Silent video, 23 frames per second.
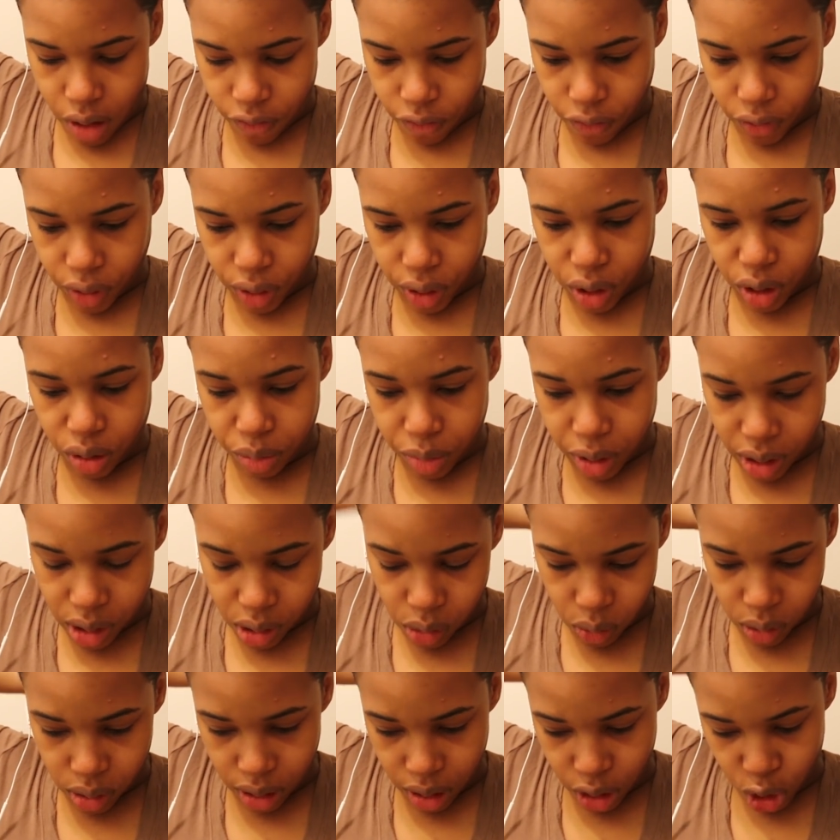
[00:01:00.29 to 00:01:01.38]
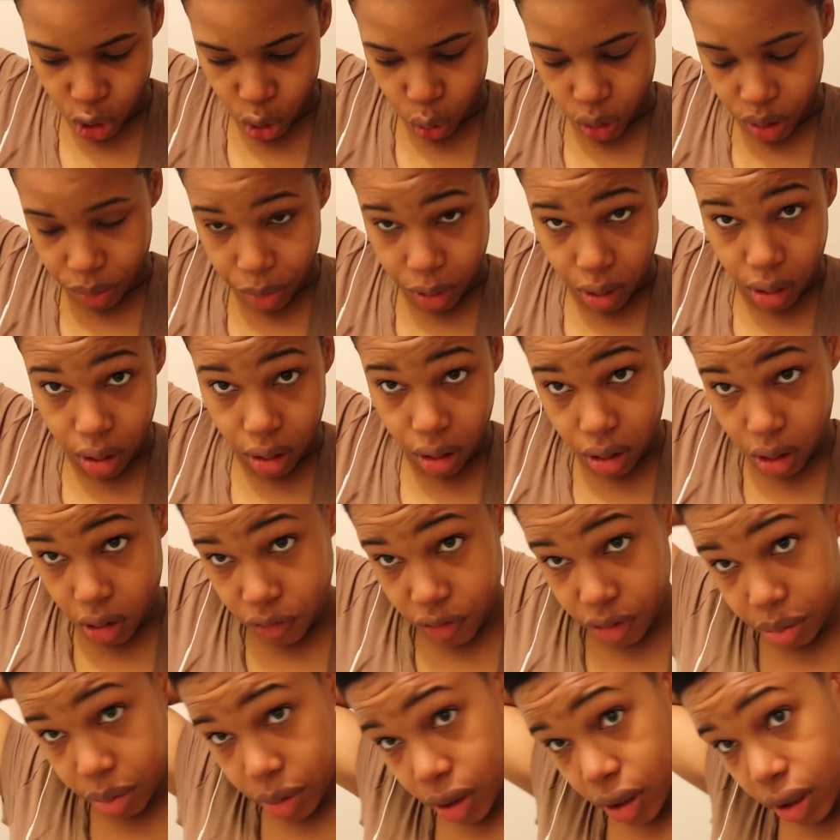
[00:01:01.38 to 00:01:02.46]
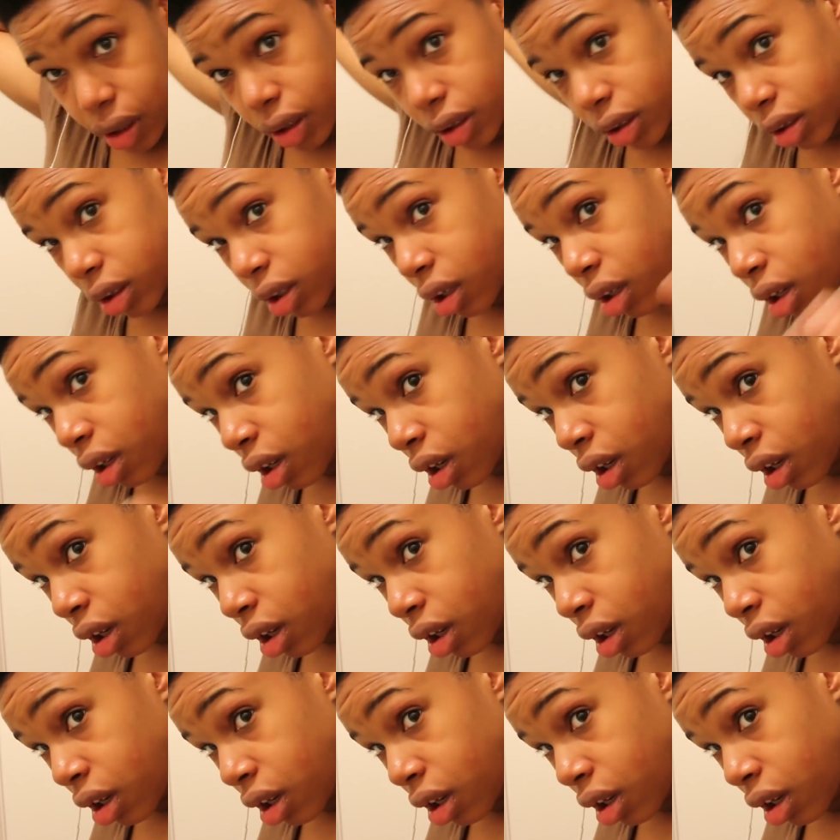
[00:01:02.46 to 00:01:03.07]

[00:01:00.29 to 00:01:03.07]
for a little bit so it's not dripping all over the place.